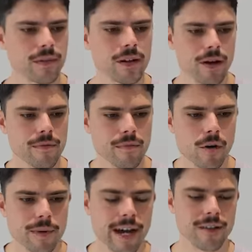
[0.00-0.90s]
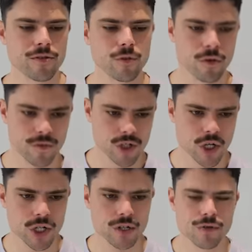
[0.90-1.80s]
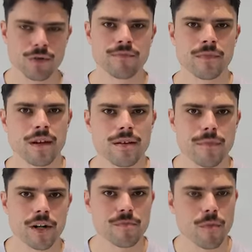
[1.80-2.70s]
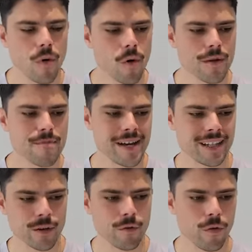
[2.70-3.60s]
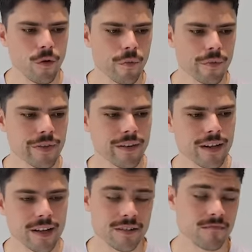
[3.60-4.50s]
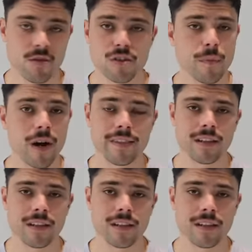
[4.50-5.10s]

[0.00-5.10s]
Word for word: you know, Melbourne had sort of returned to much more compelling form, uh, despite the